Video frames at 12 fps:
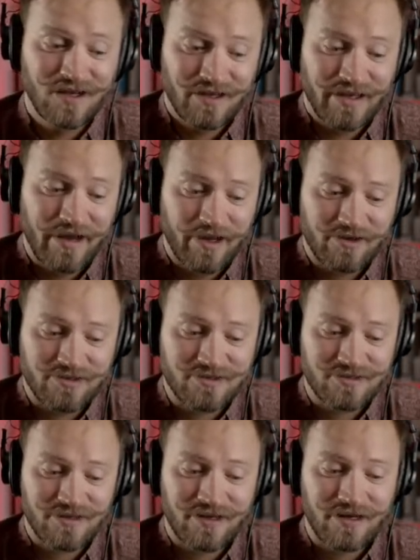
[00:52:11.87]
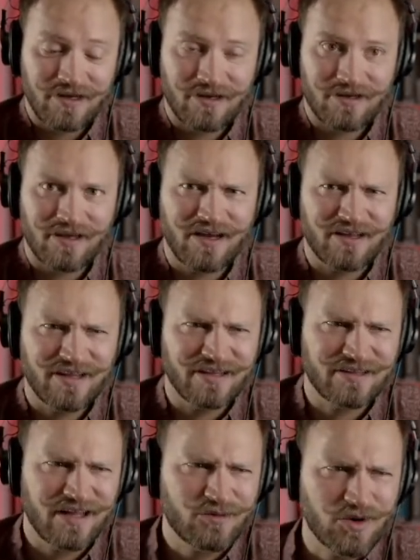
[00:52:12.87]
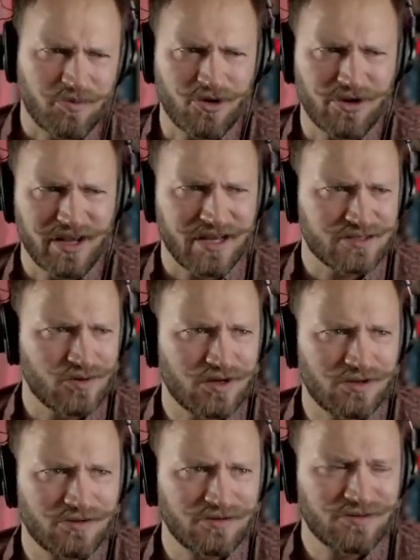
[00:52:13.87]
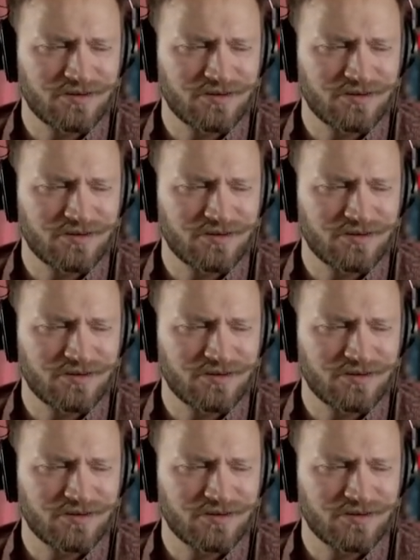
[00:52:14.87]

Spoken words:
Yeah, because yeah, that reporting as well.